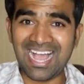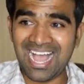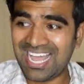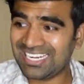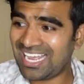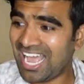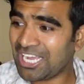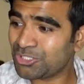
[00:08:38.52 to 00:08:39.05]

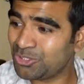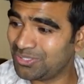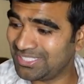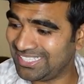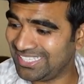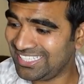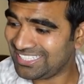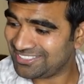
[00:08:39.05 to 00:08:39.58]
And
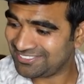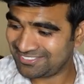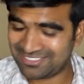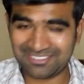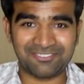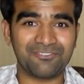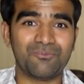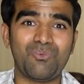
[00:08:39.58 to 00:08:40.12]
actually,
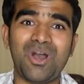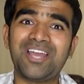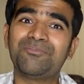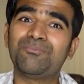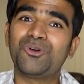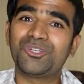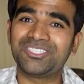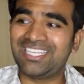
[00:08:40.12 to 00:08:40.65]
one
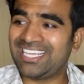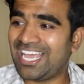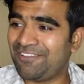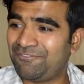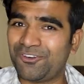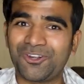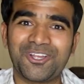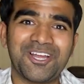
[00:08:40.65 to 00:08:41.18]
more thing I
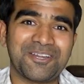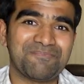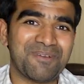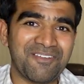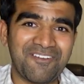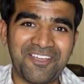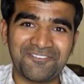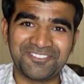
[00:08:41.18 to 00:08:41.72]
forgot.
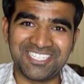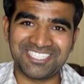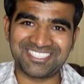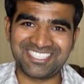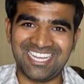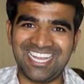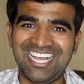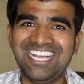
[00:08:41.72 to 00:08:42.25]
My wife
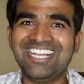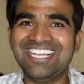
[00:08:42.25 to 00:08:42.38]
just uh,